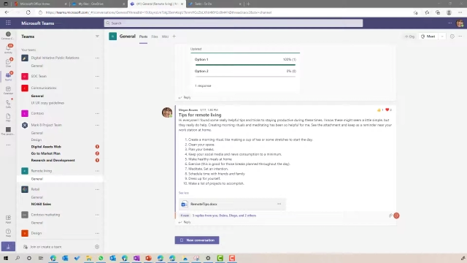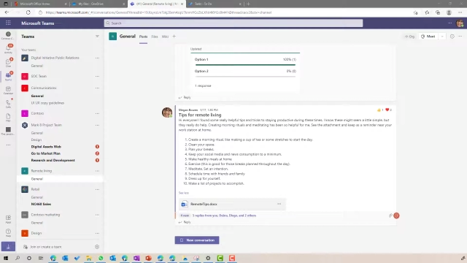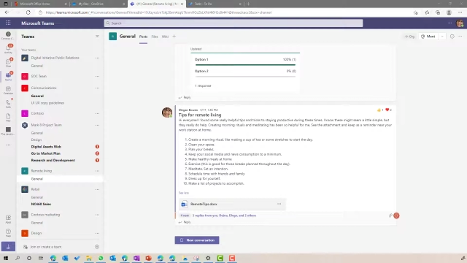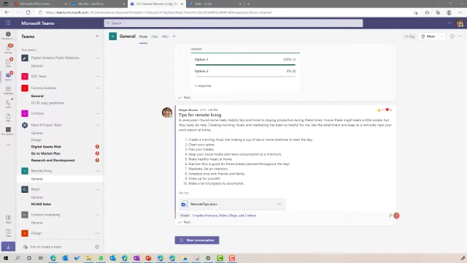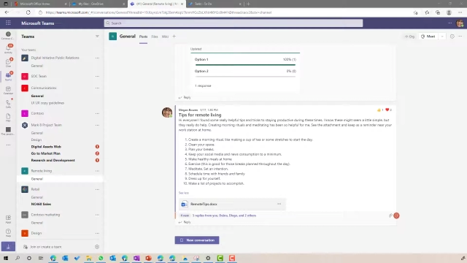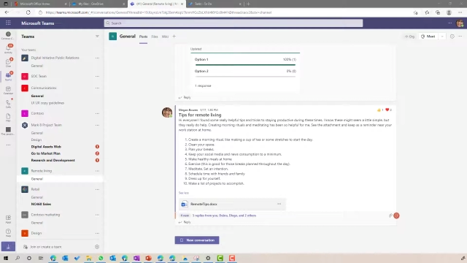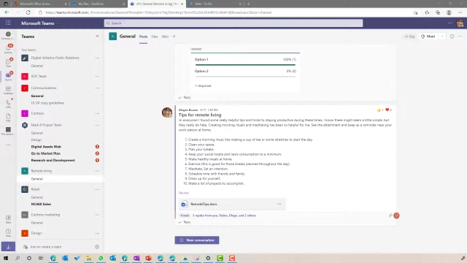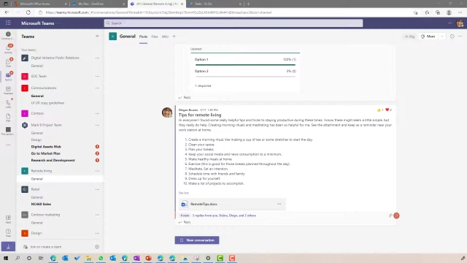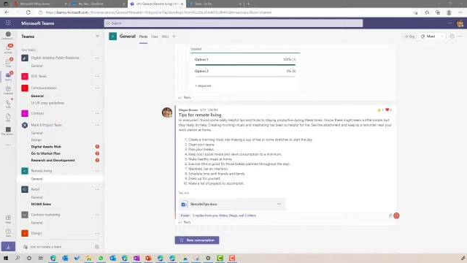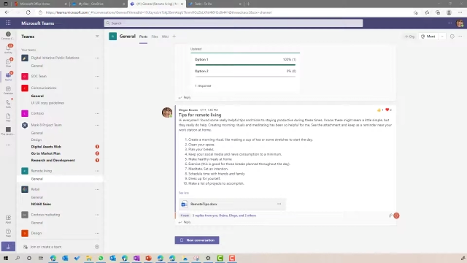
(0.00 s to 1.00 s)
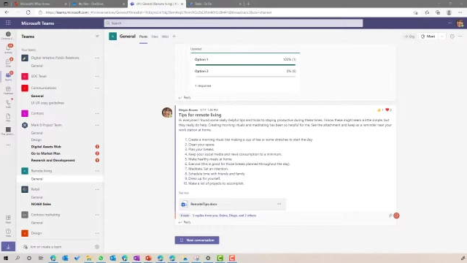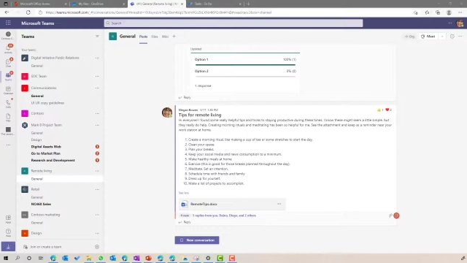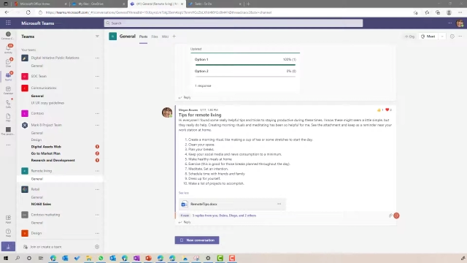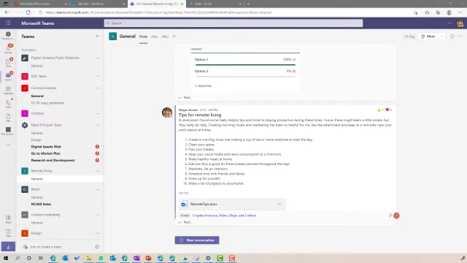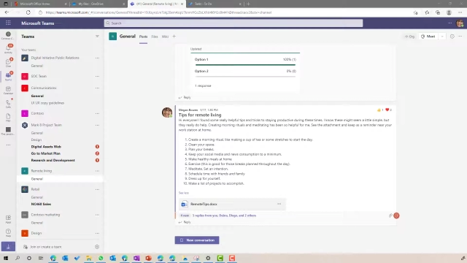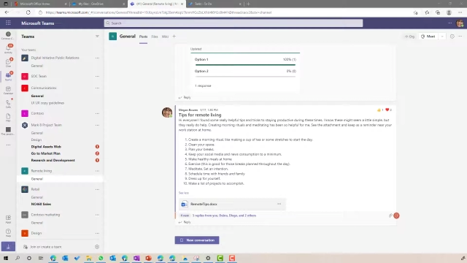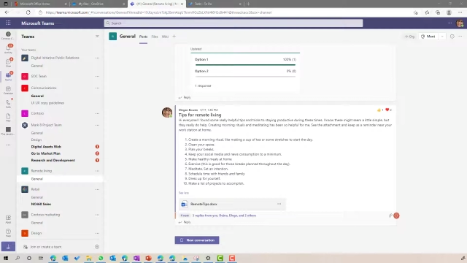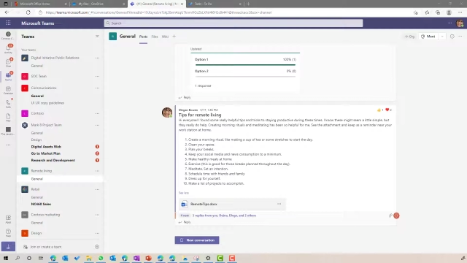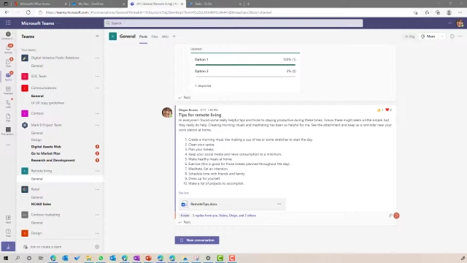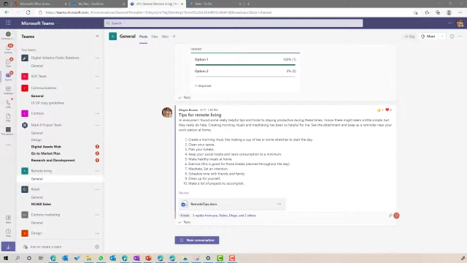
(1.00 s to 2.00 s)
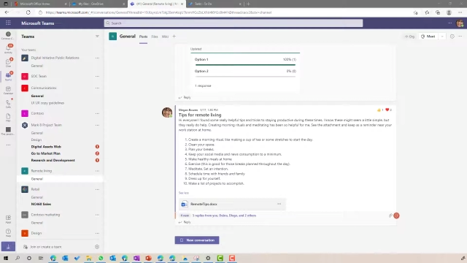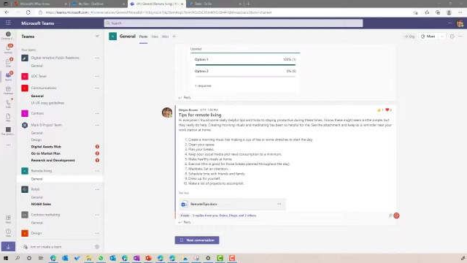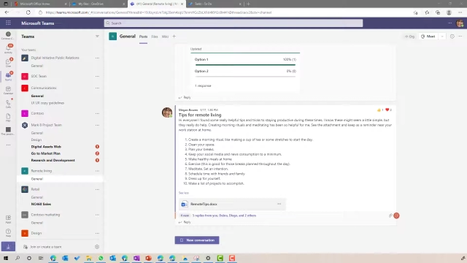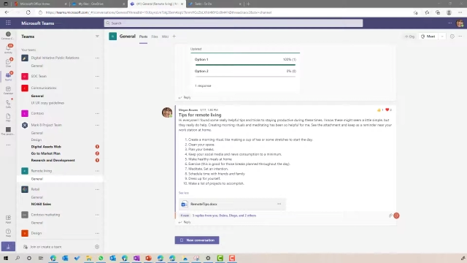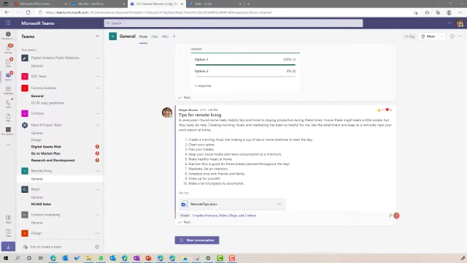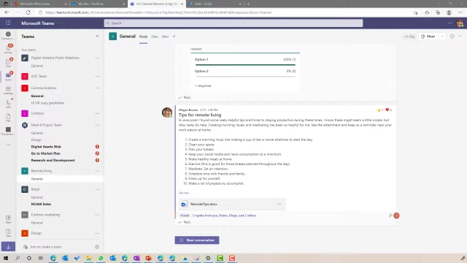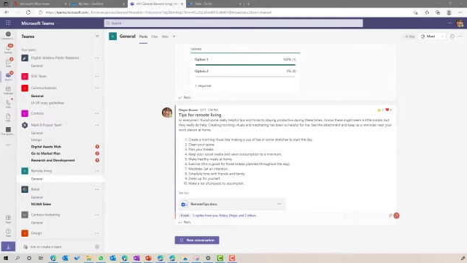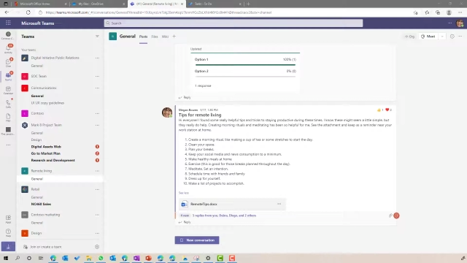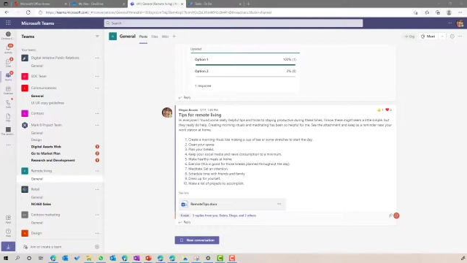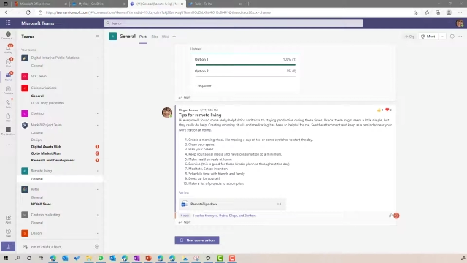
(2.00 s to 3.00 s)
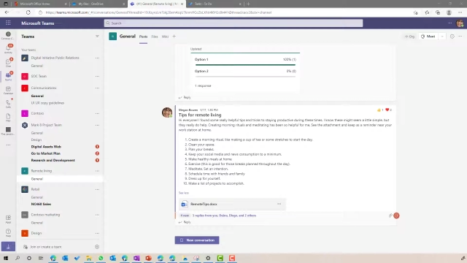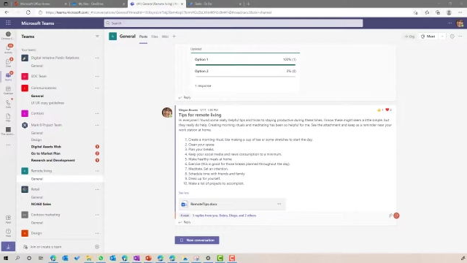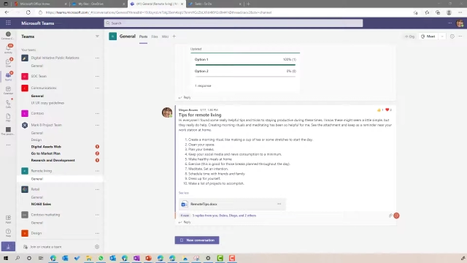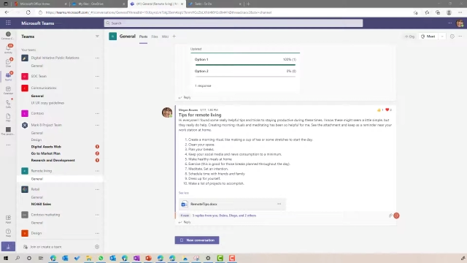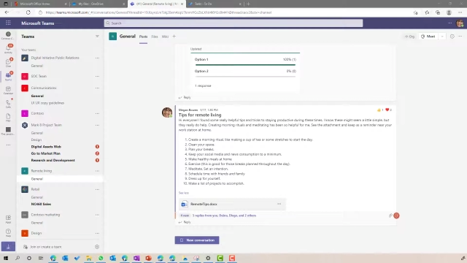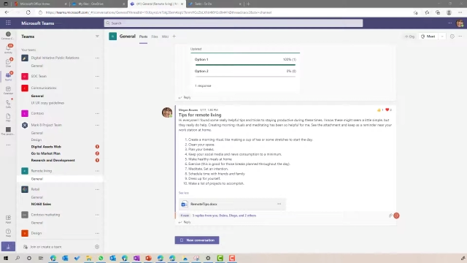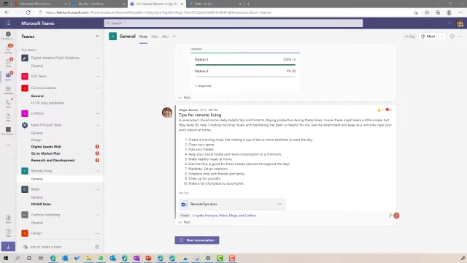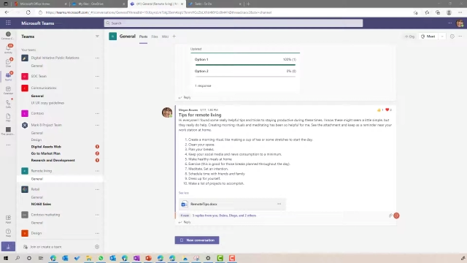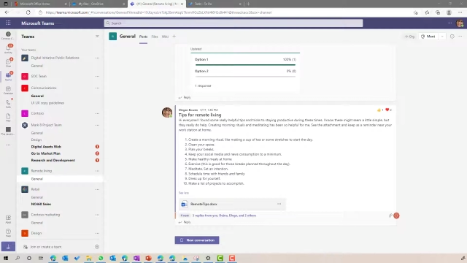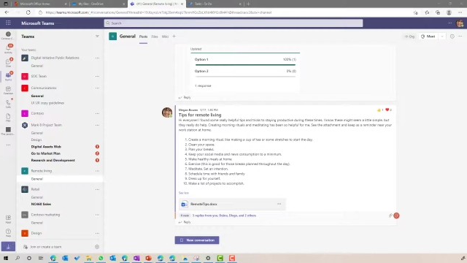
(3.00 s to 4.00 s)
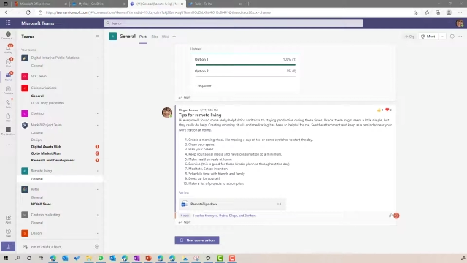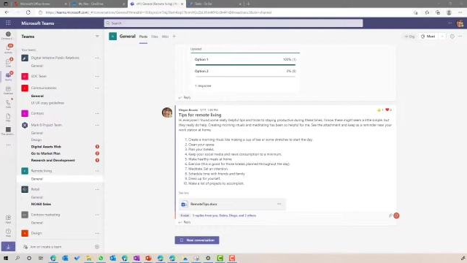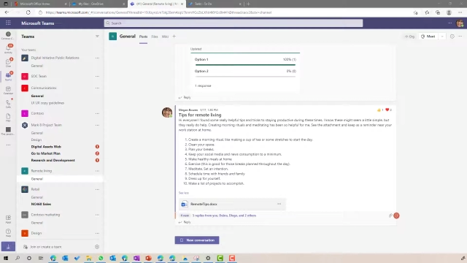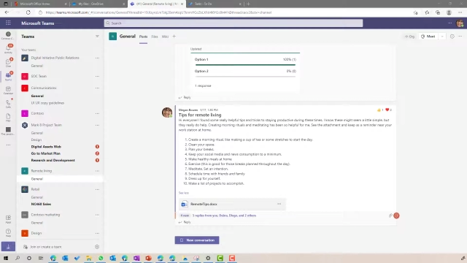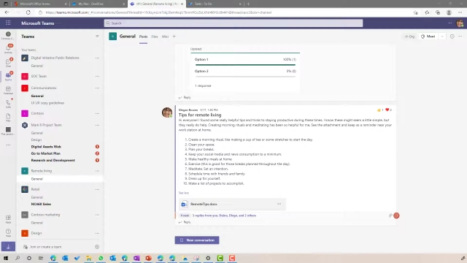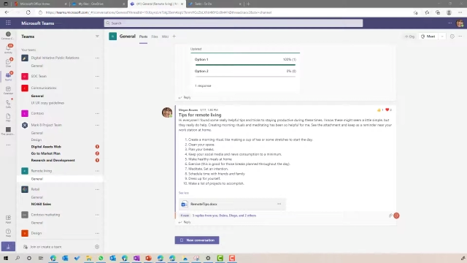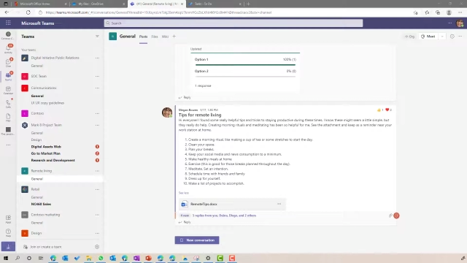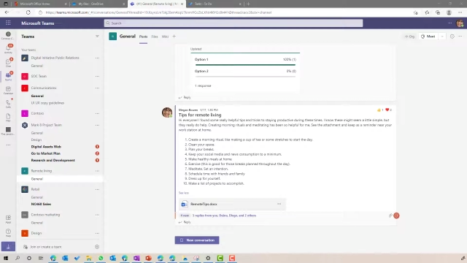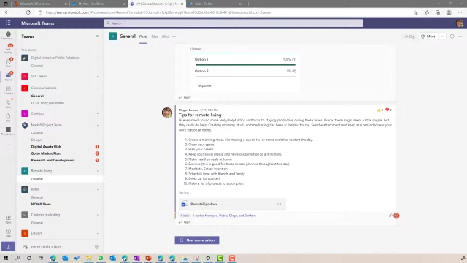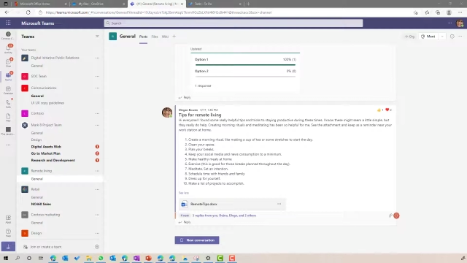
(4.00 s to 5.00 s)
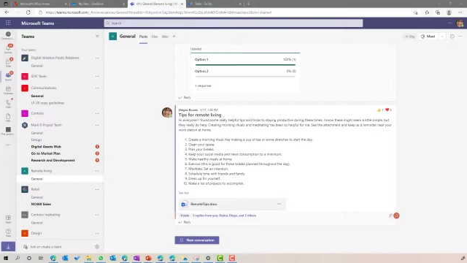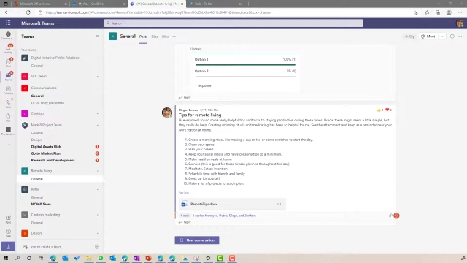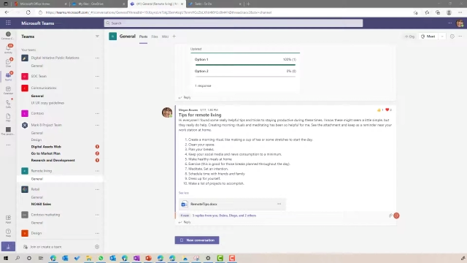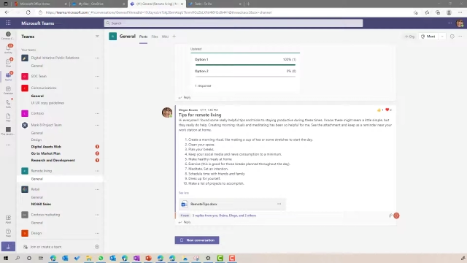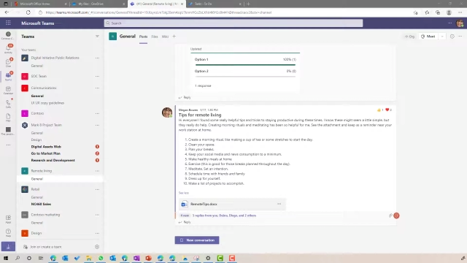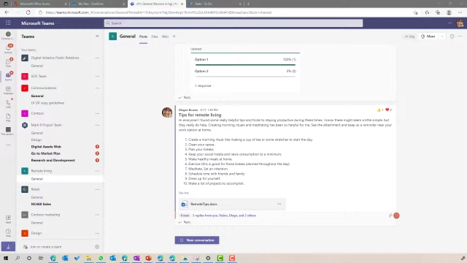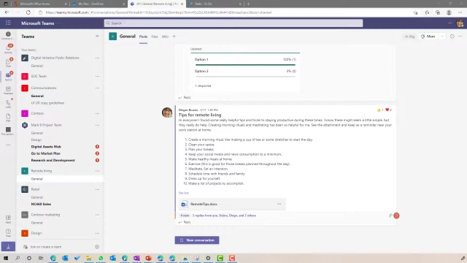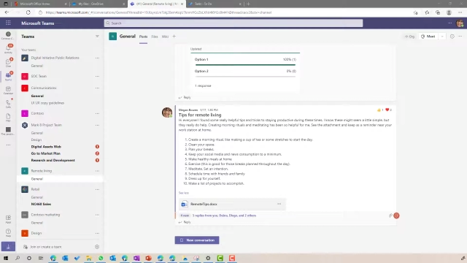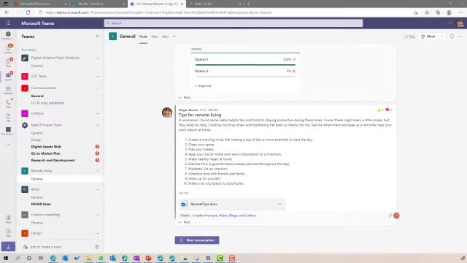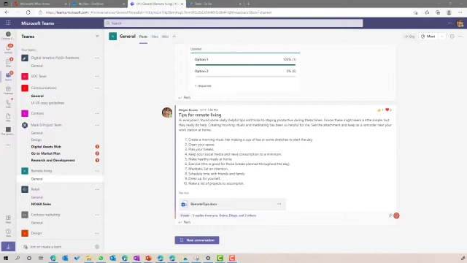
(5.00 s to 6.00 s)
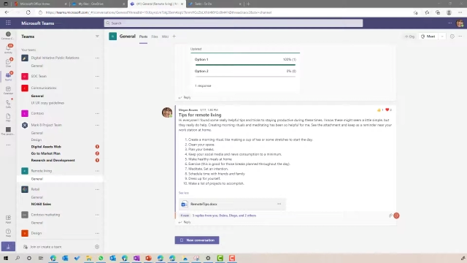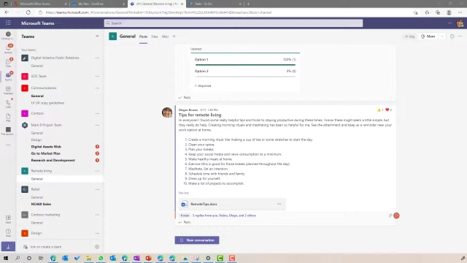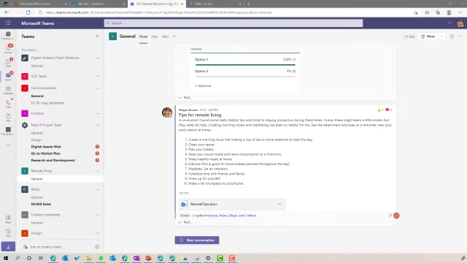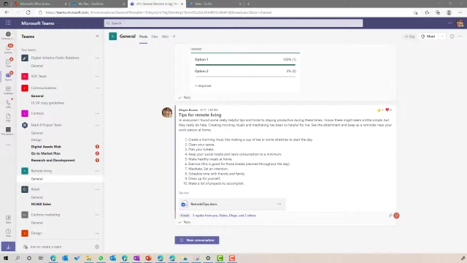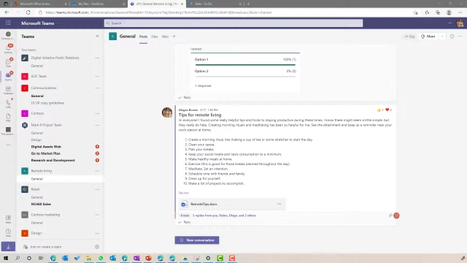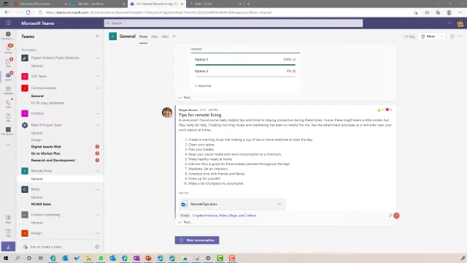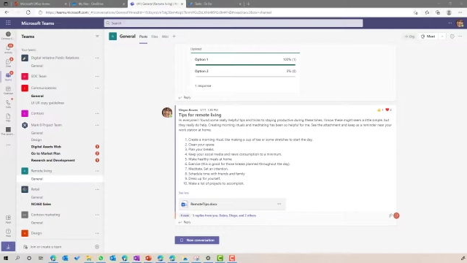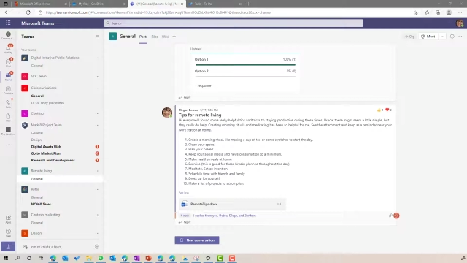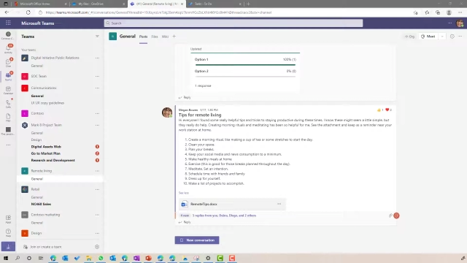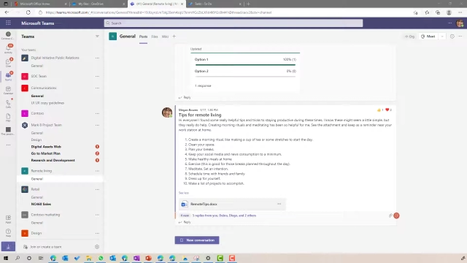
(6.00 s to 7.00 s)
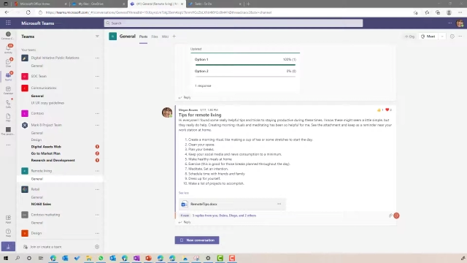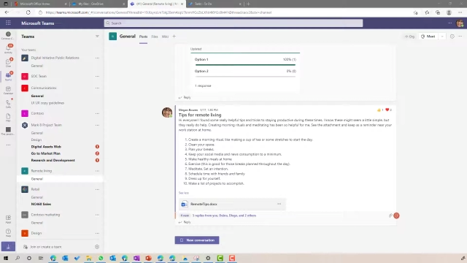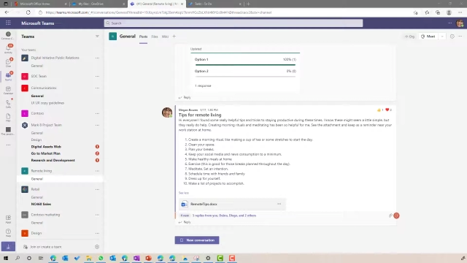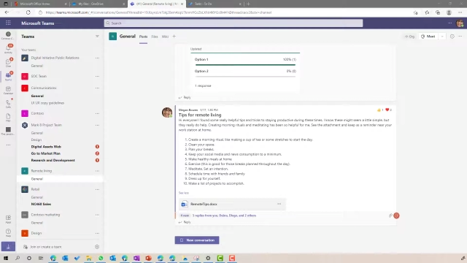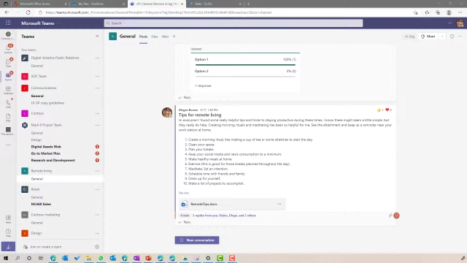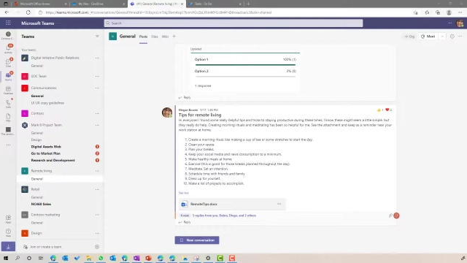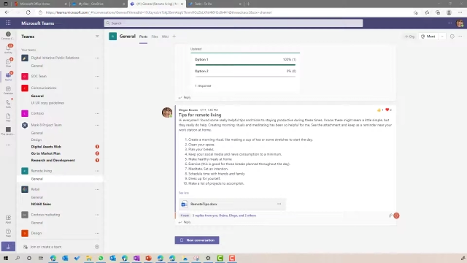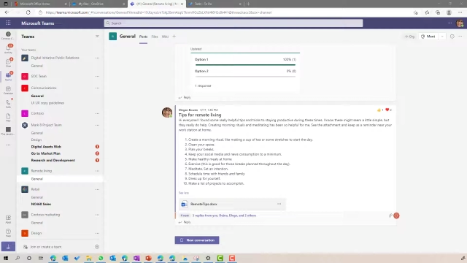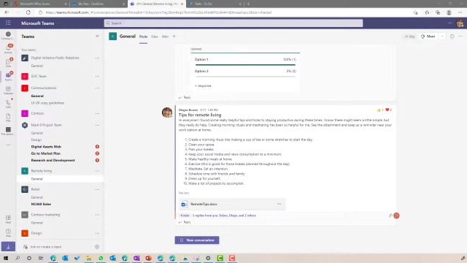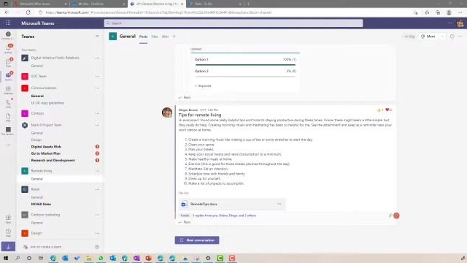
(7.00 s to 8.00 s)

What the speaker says: (no speaker visible)